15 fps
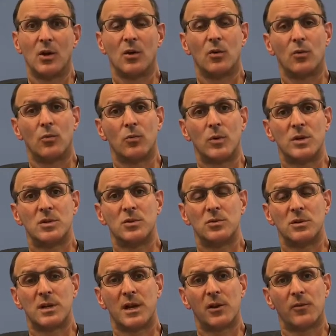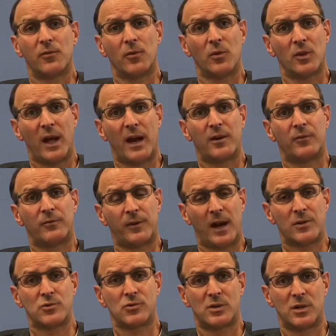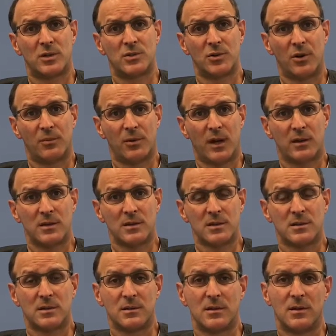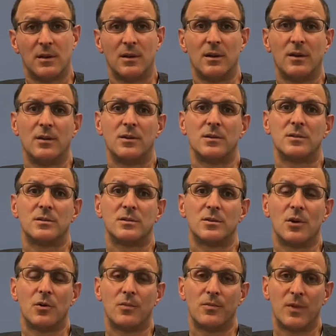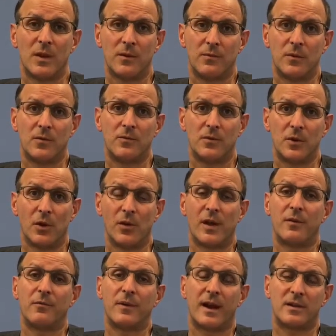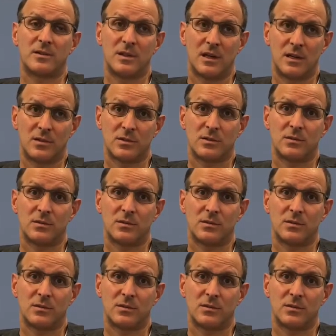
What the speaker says: We do care for a lot of fragile kids in our practice, so if you feel that vaccines